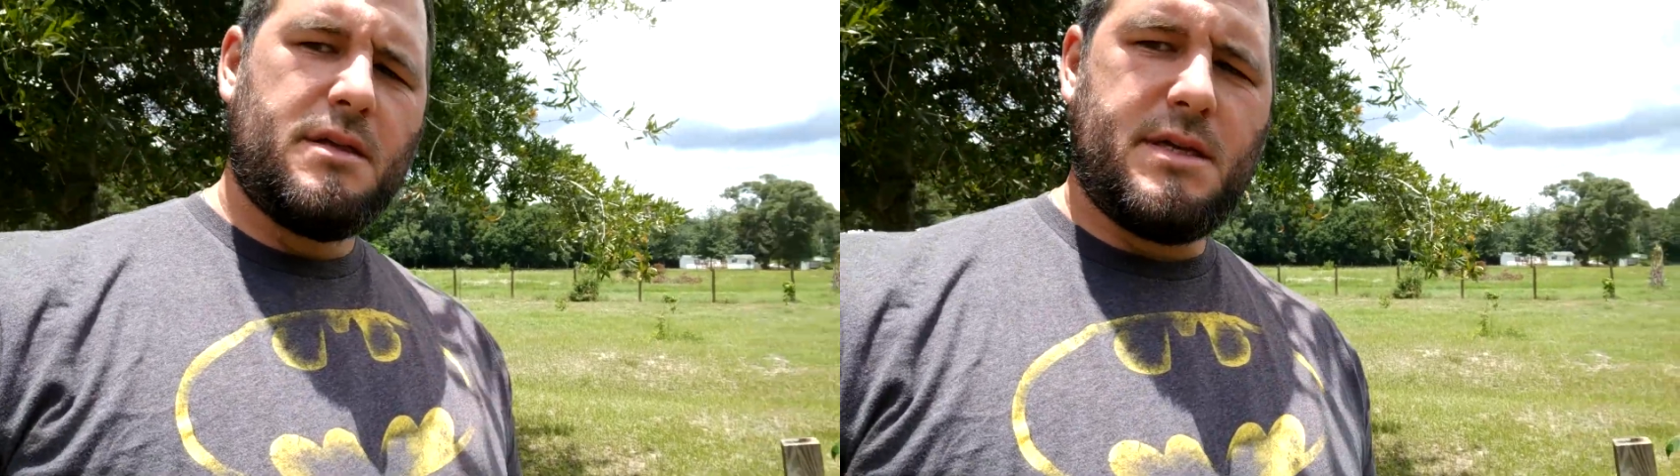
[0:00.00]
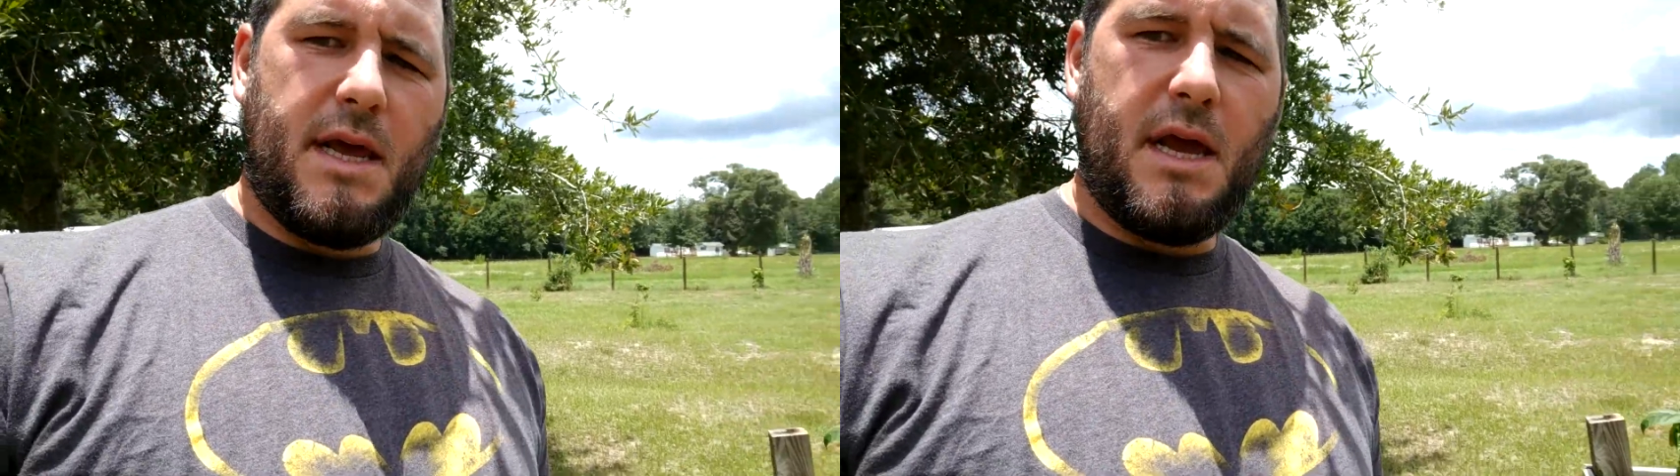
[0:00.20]

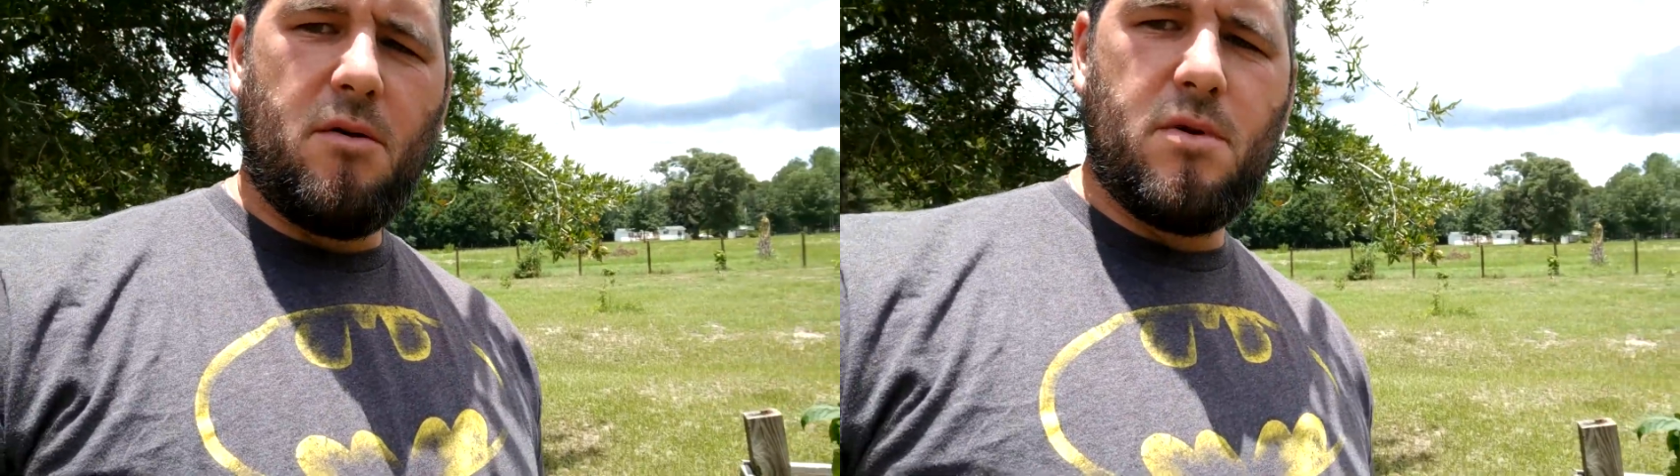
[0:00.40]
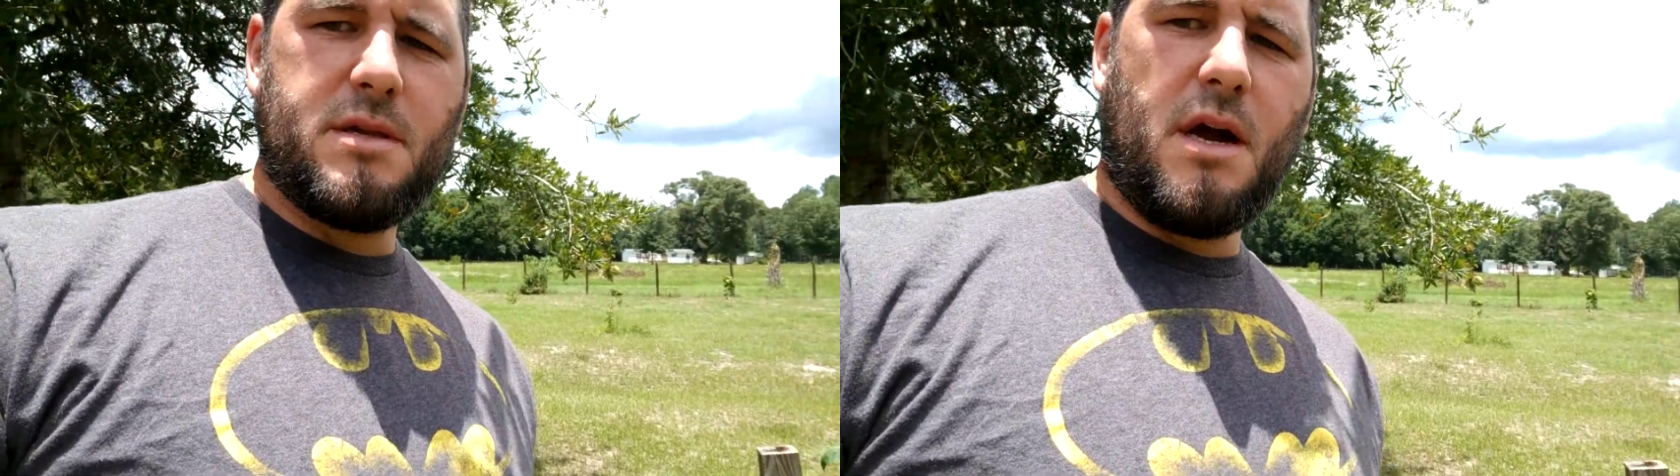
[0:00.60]
Today I
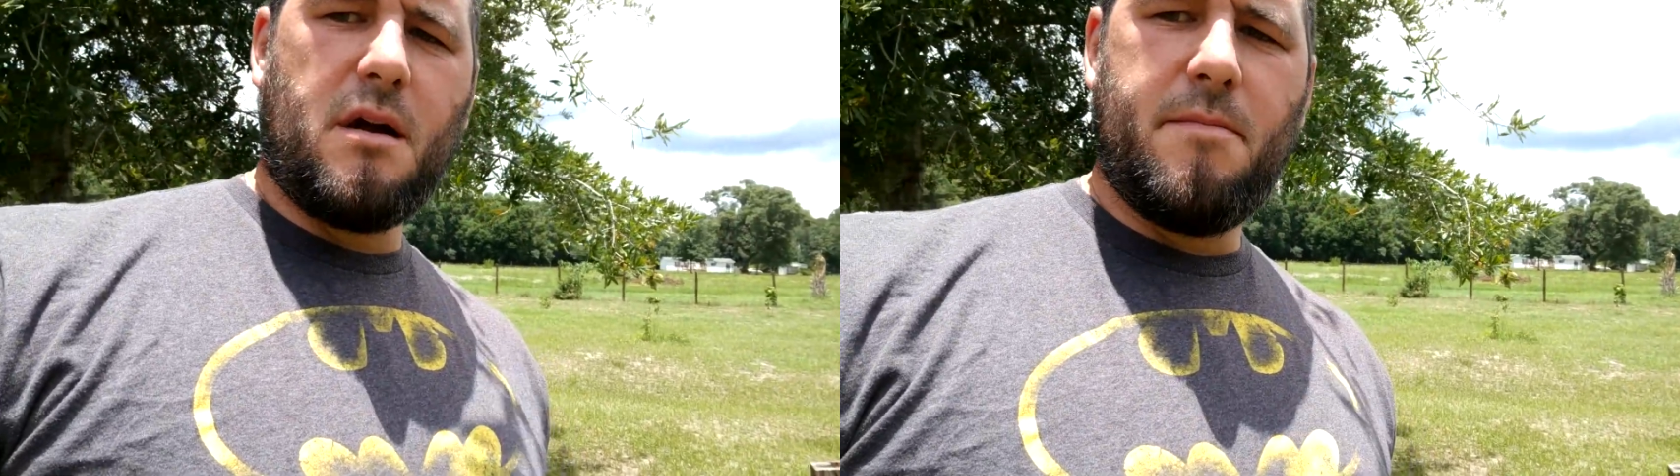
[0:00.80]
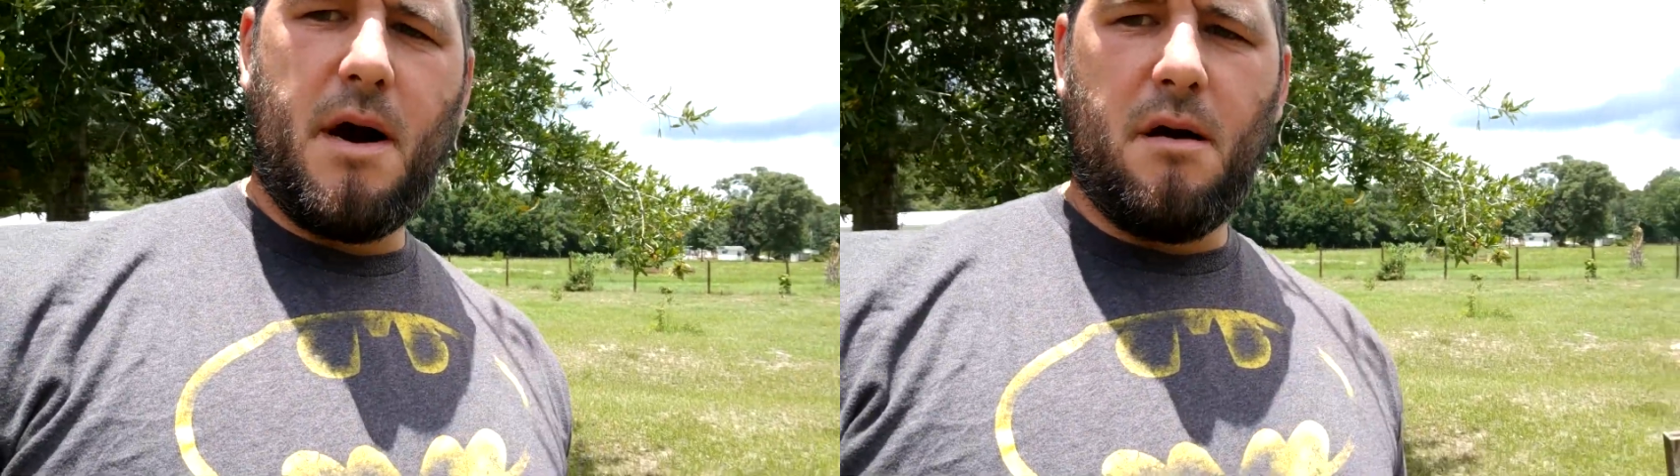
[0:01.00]
want to
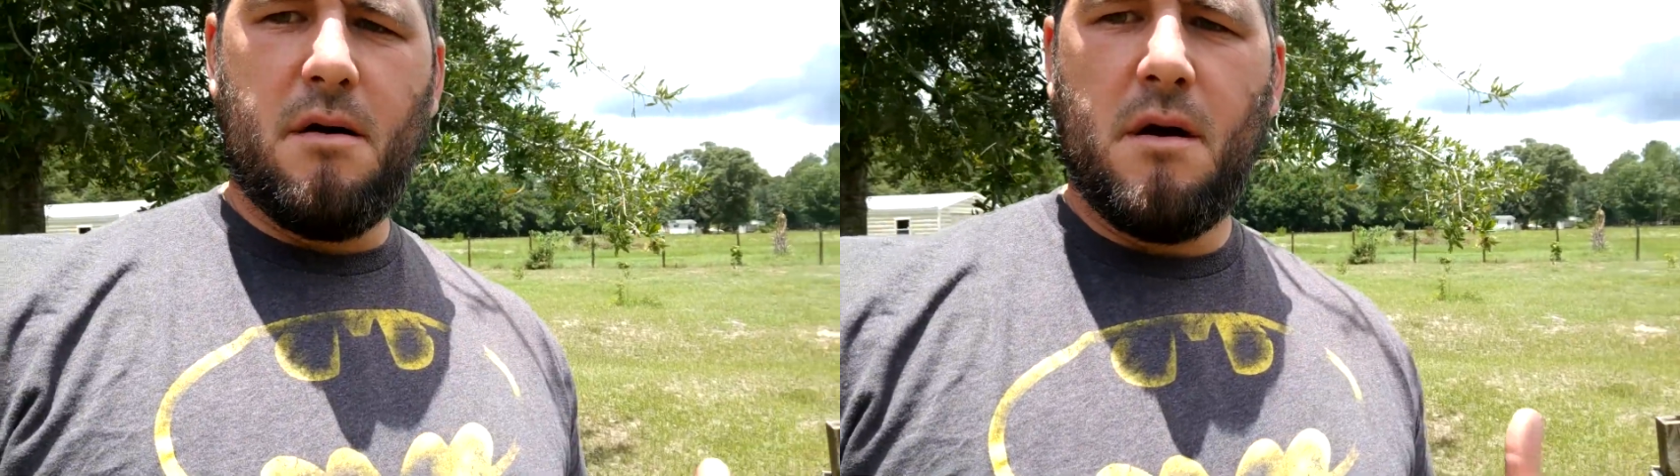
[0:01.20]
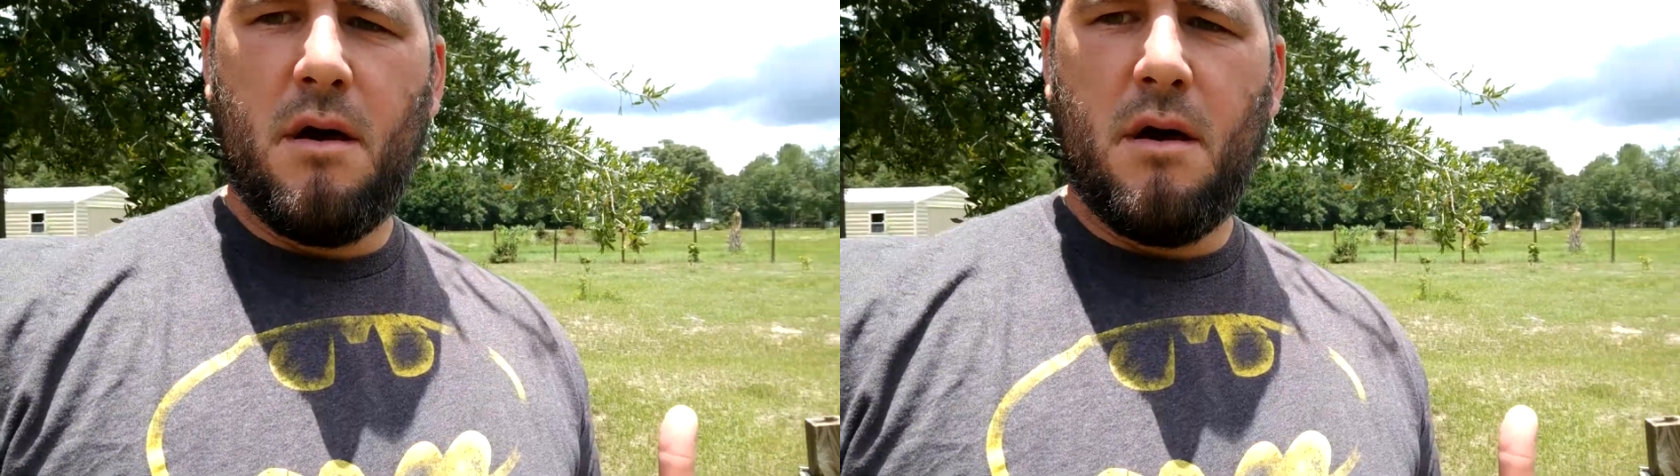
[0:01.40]
talk about